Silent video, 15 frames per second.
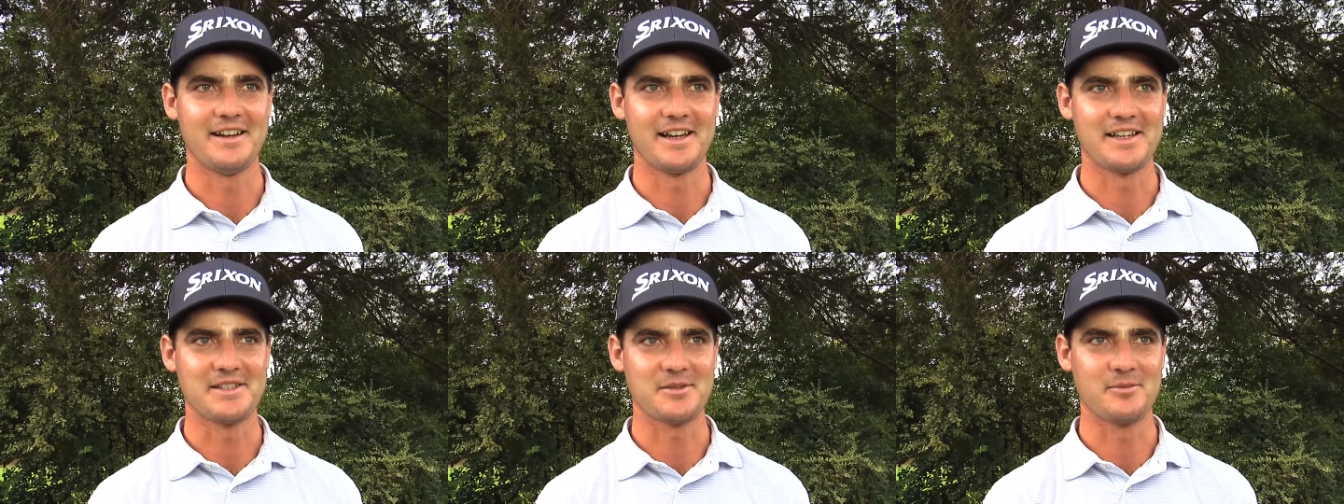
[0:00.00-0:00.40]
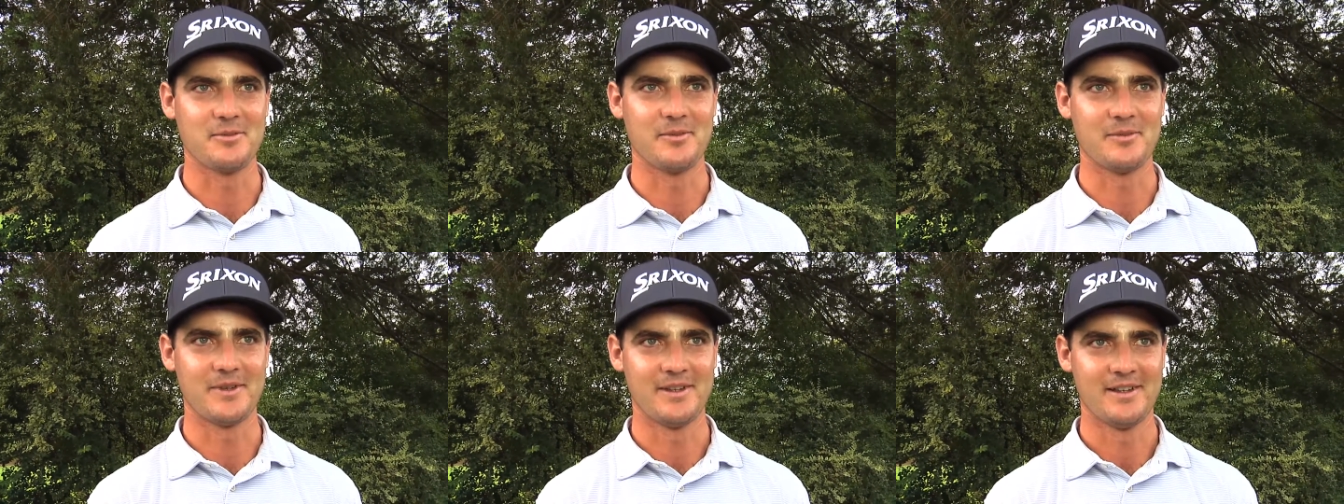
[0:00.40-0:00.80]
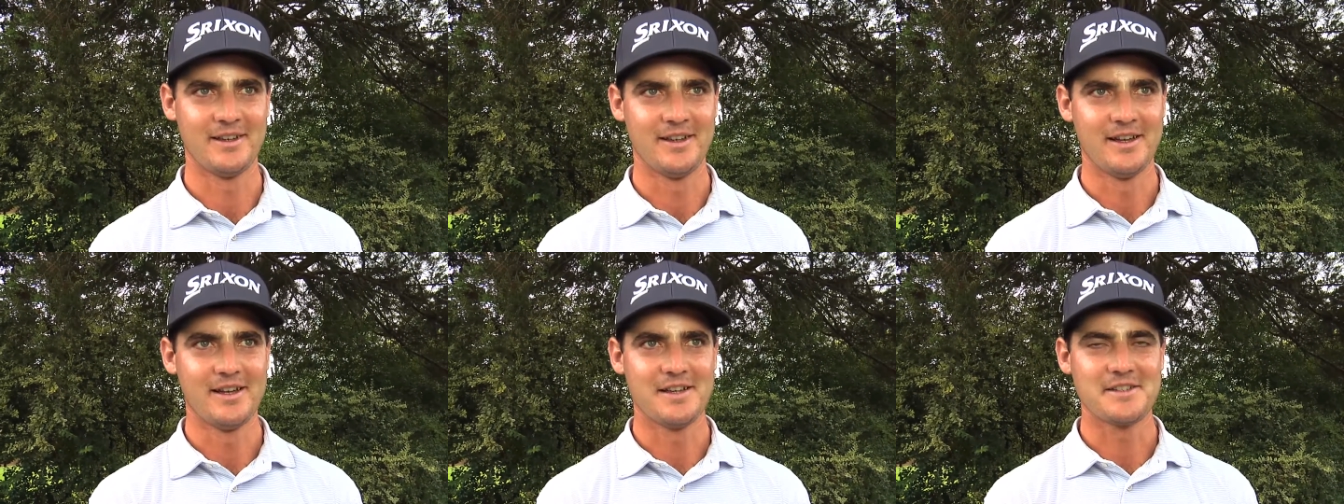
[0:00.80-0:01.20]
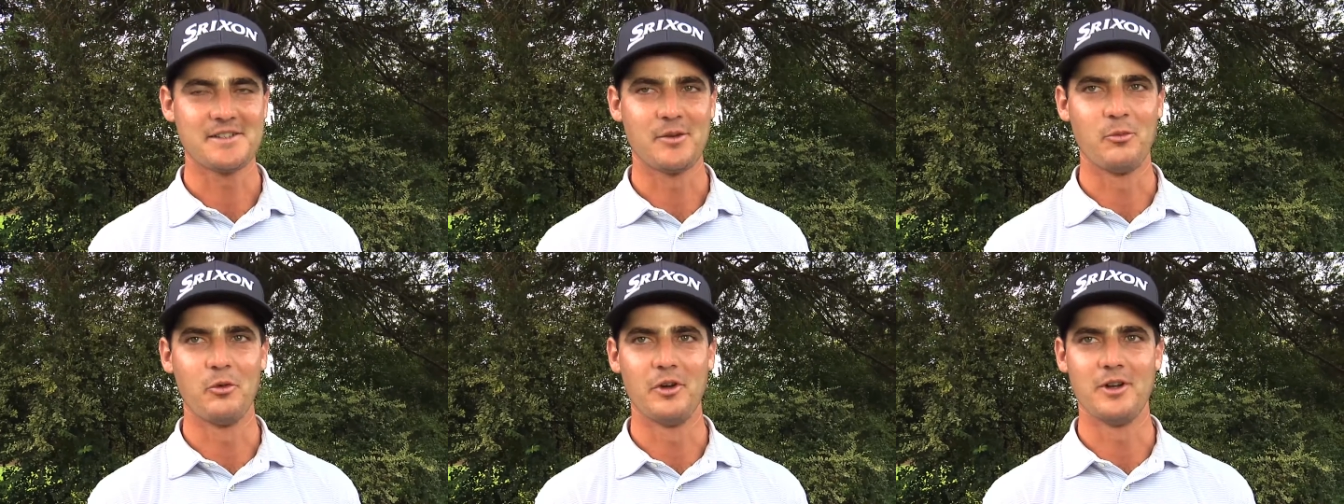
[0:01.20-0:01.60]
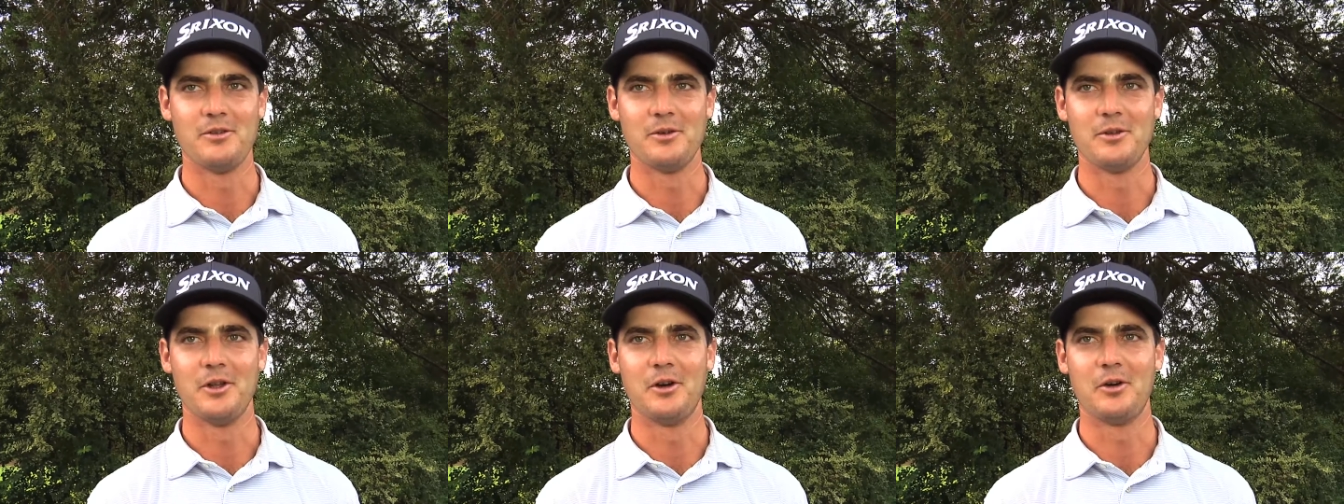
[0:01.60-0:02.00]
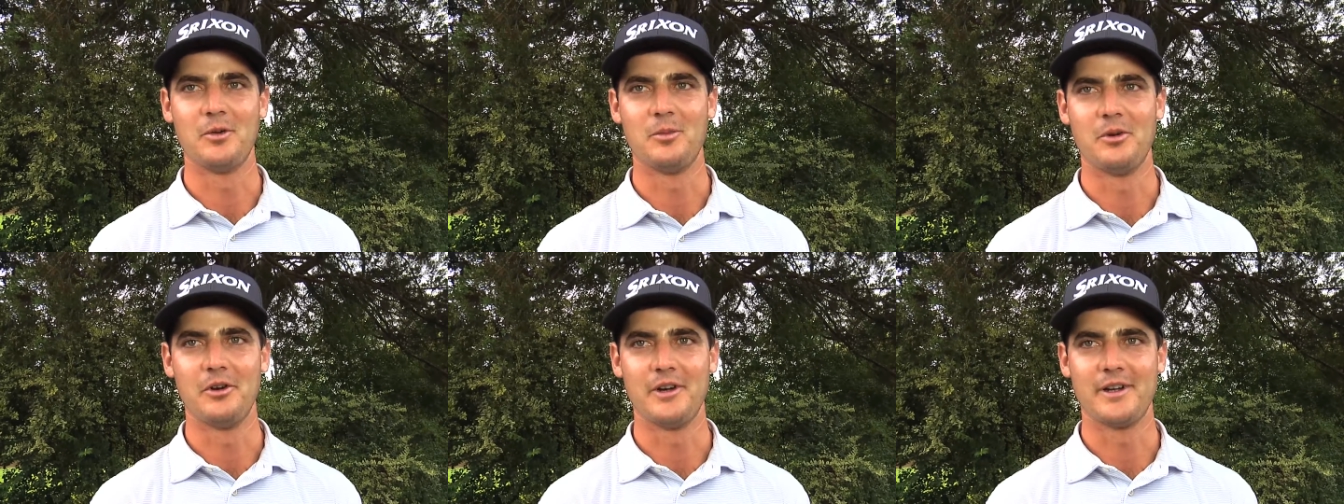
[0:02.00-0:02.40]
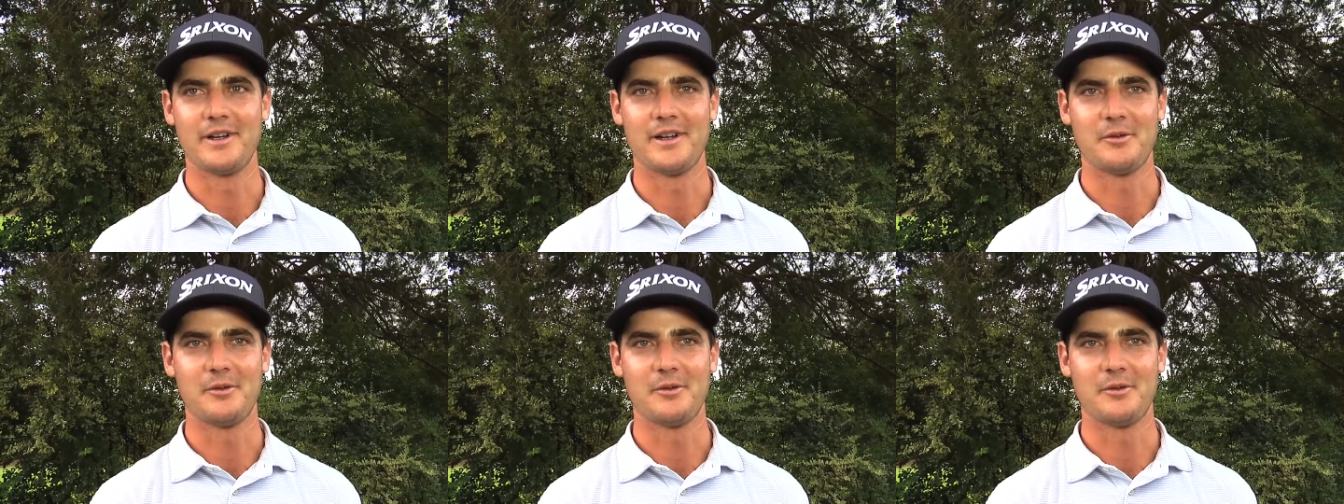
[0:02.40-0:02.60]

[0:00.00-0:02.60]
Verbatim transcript: I guess I'm somewhat of a local boy.